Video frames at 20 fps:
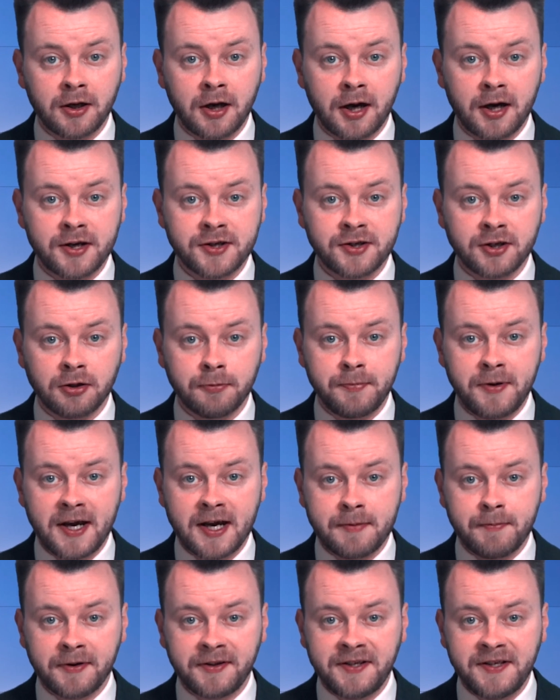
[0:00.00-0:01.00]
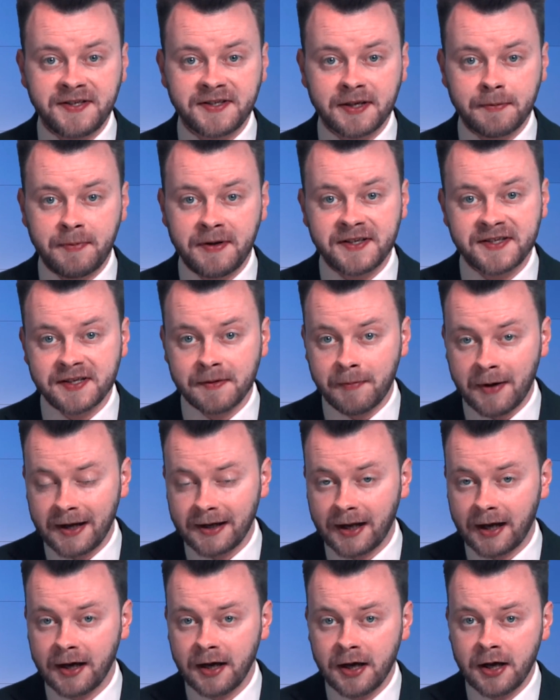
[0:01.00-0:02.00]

Cardinal Pier Battista Pizzaballa,